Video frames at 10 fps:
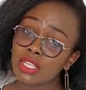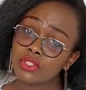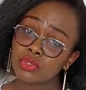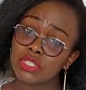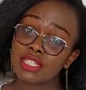
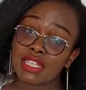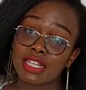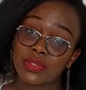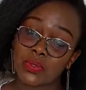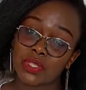to
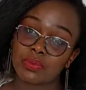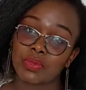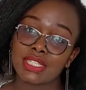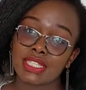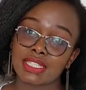start with,
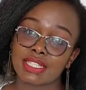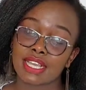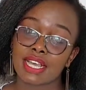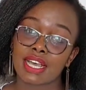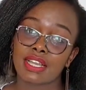what is
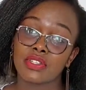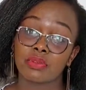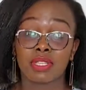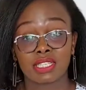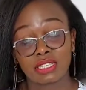
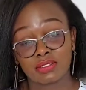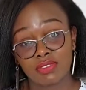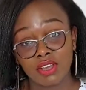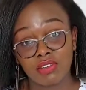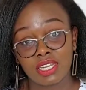domestic
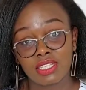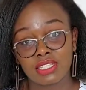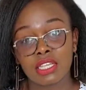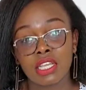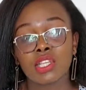
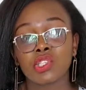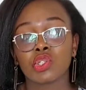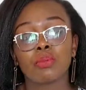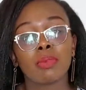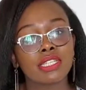violence? So
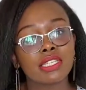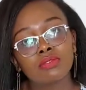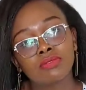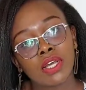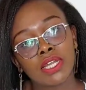domestic
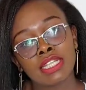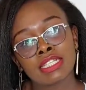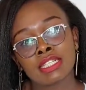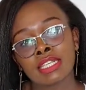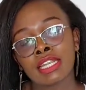violence
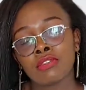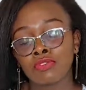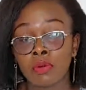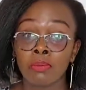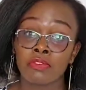is any
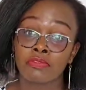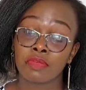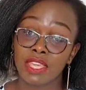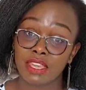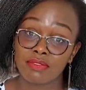form of
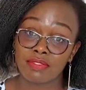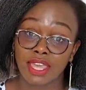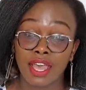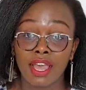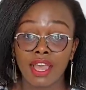
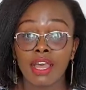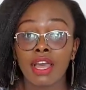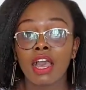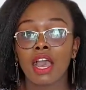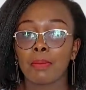behavior,
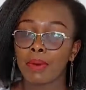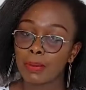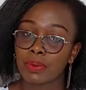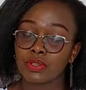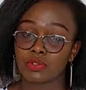
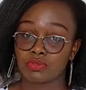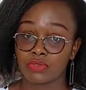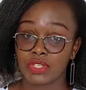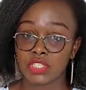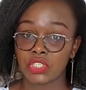purpose of
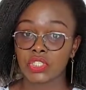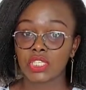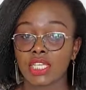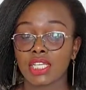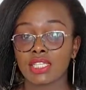which
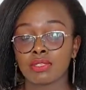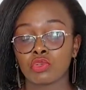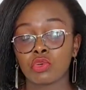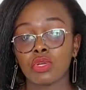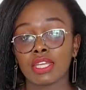is
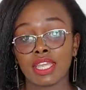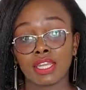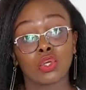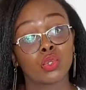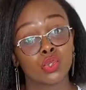to gain
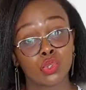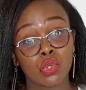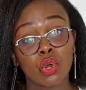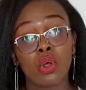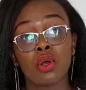
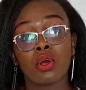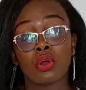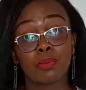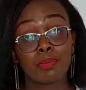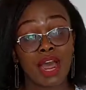control
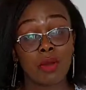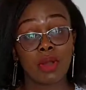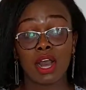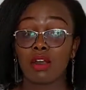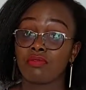or
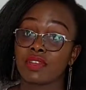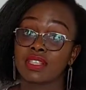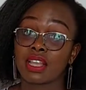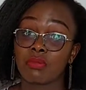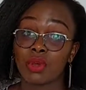power over
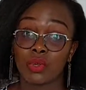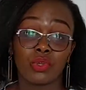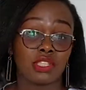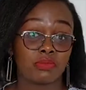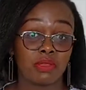someone who
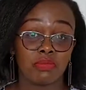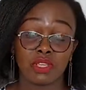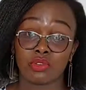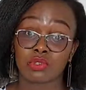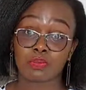is maybe
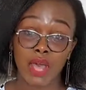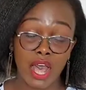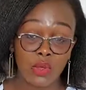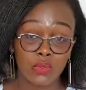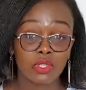your
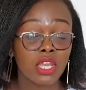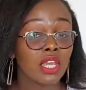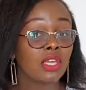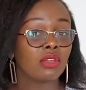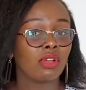spouse,
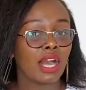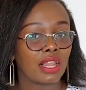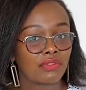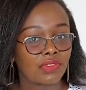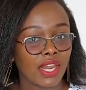your
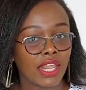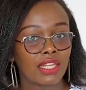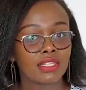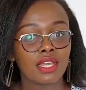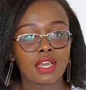
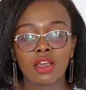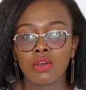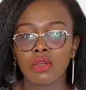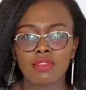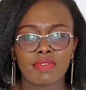girlfriend,
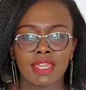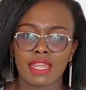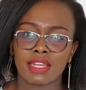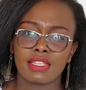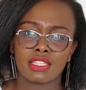or even
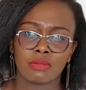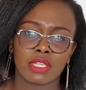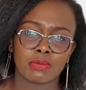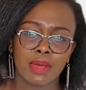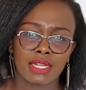an
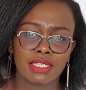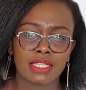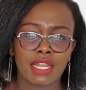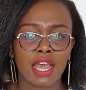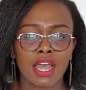intimate
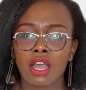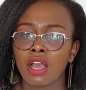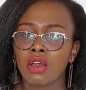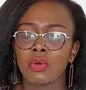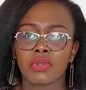partner,
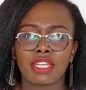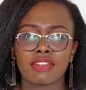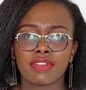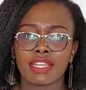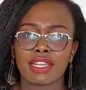or
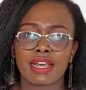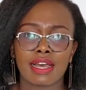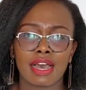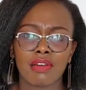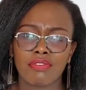even
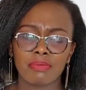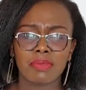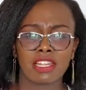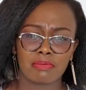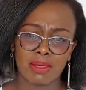a
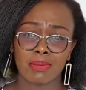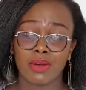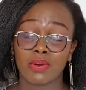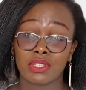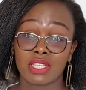family member,
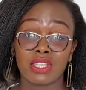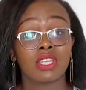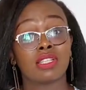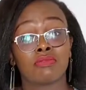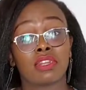because these
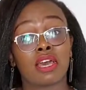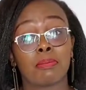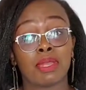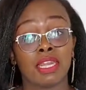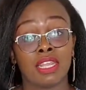things even
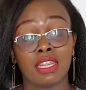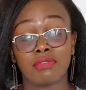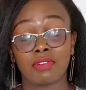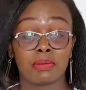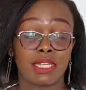happen in the
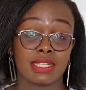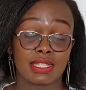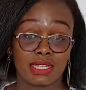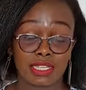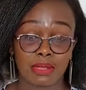family
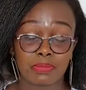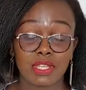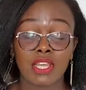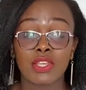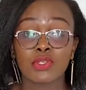setups.
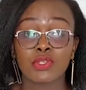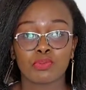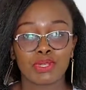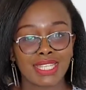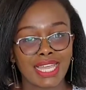So
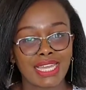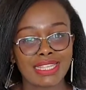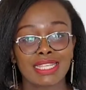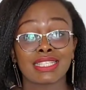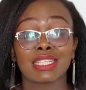basically
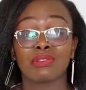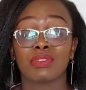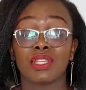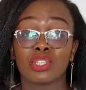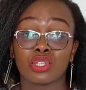that's the
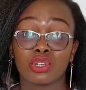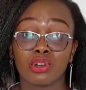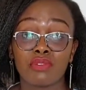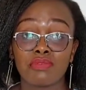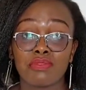definition
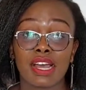of